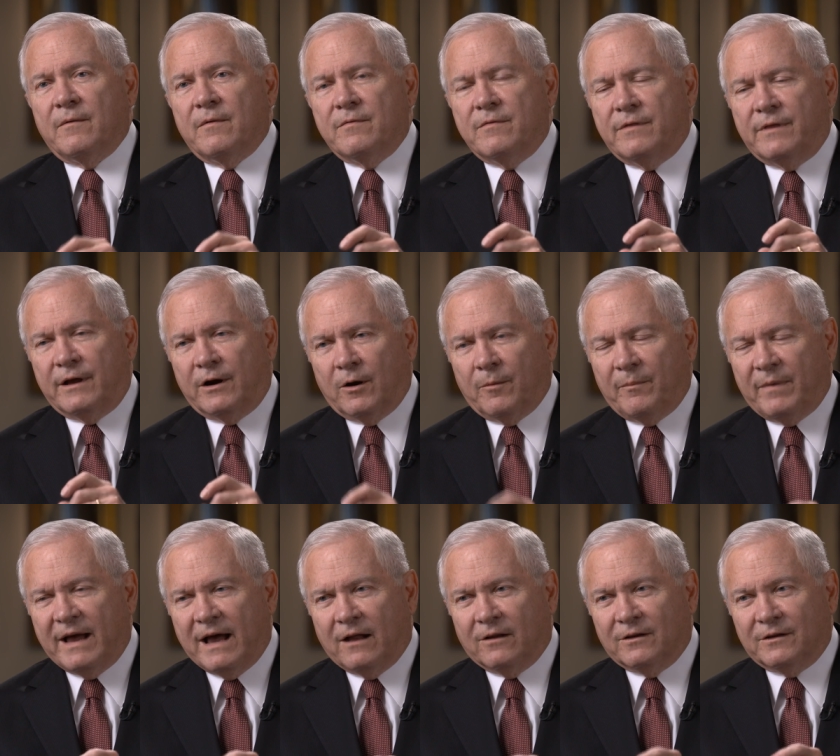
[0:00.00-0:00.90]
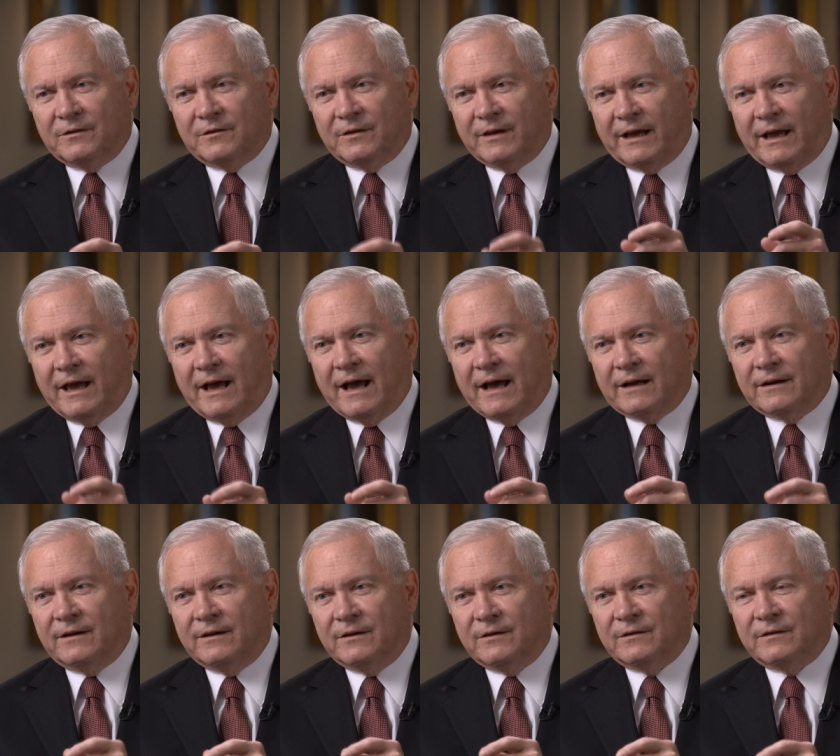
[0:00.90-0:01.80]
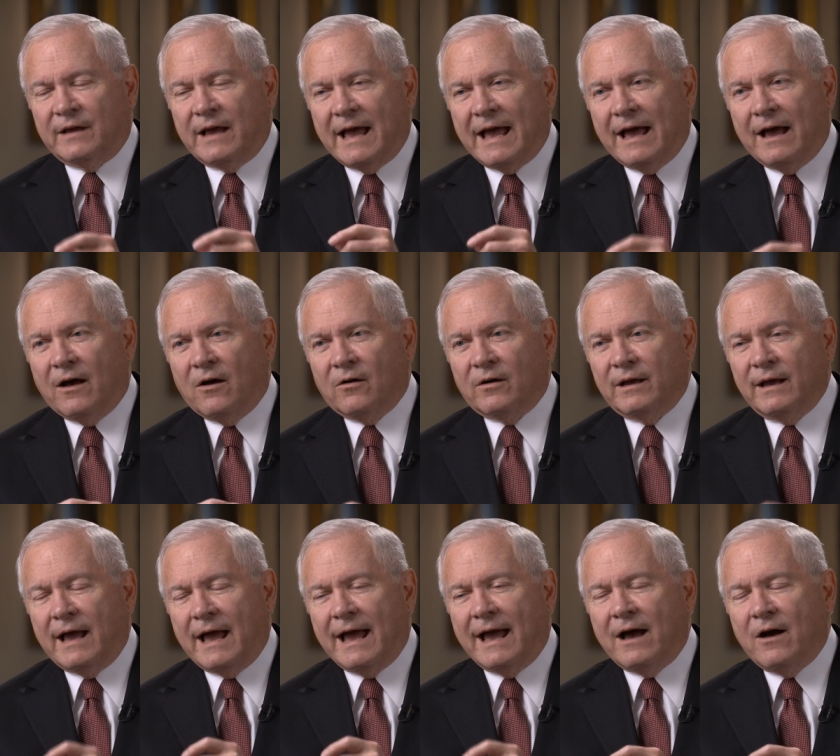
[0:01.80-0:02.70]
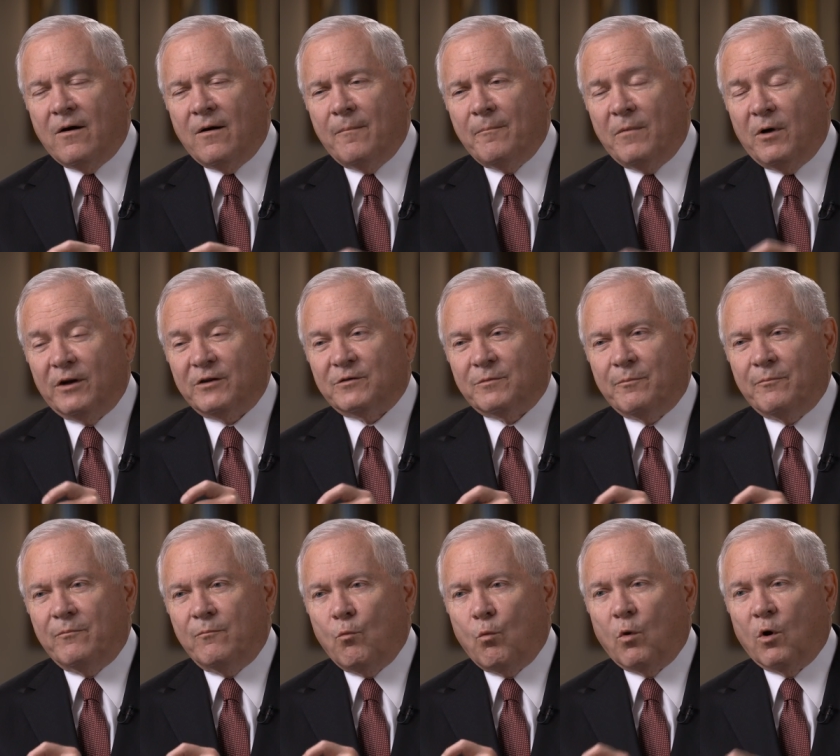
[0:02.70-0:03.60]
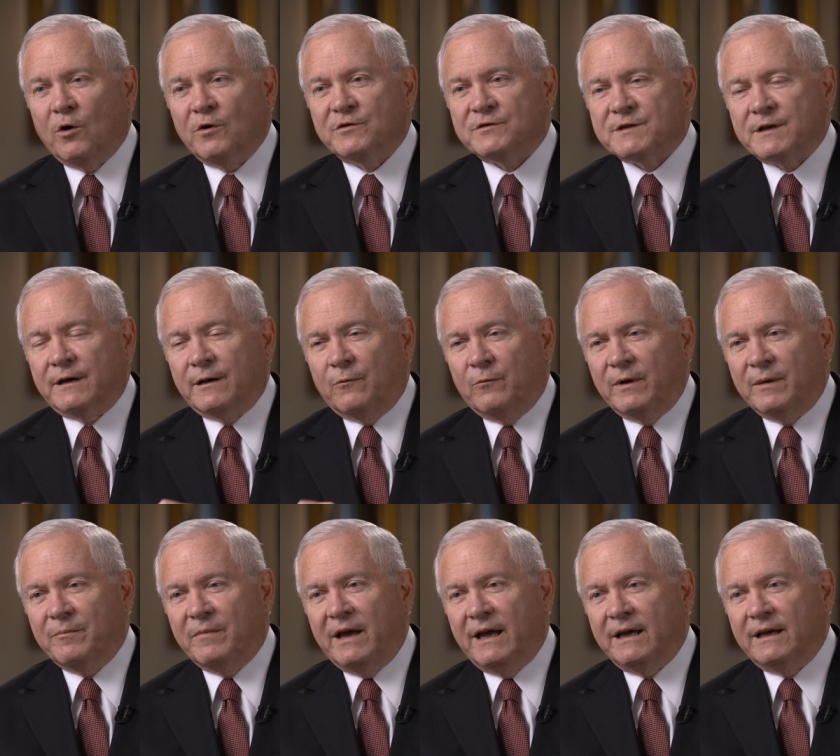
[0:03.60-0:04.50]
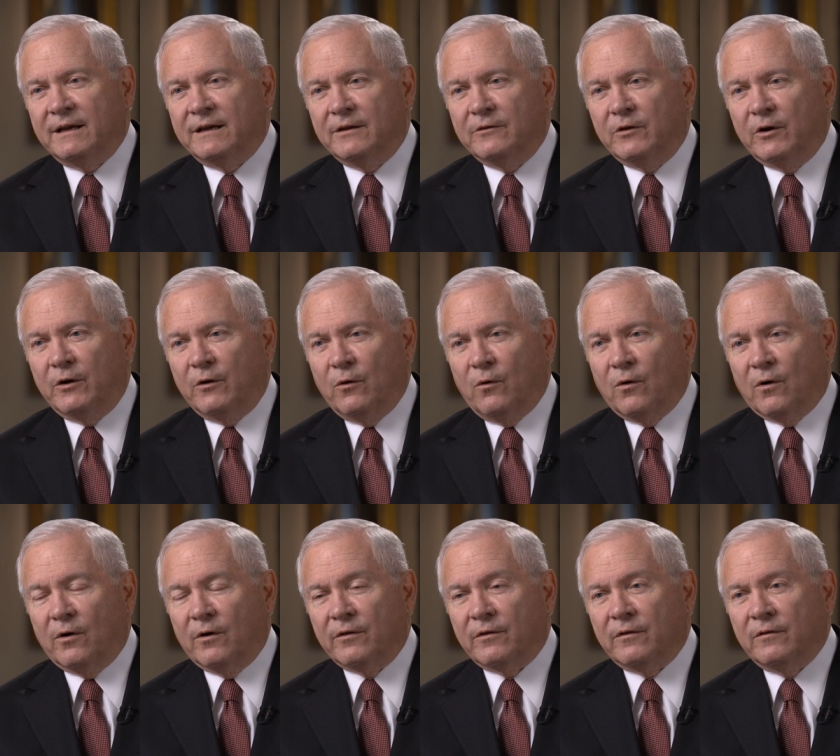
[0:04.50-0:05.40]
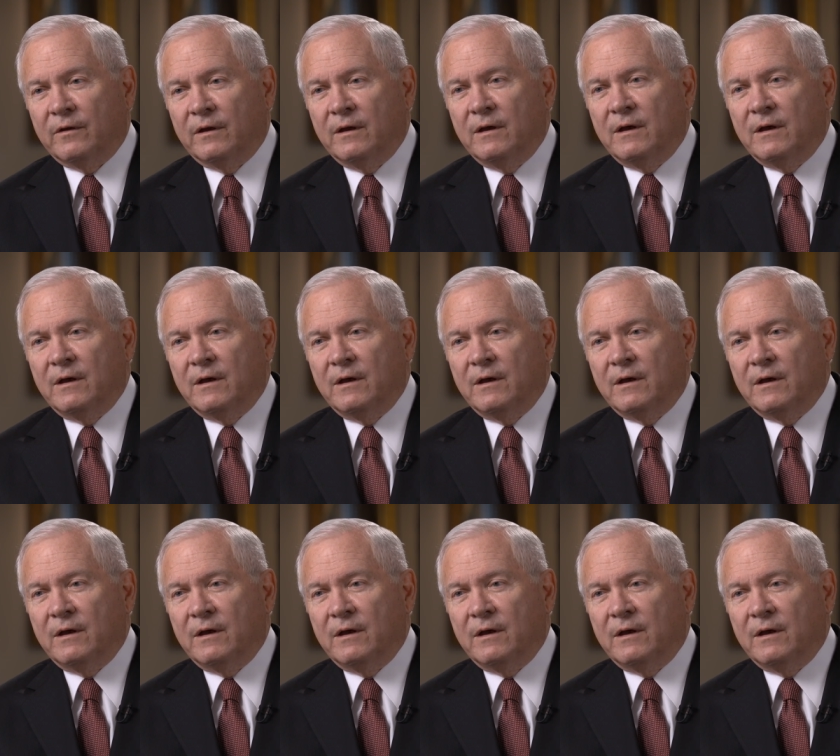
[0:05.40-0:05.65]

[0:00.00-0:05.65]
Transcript: Their balancing act is how, how much worse can we make it in the North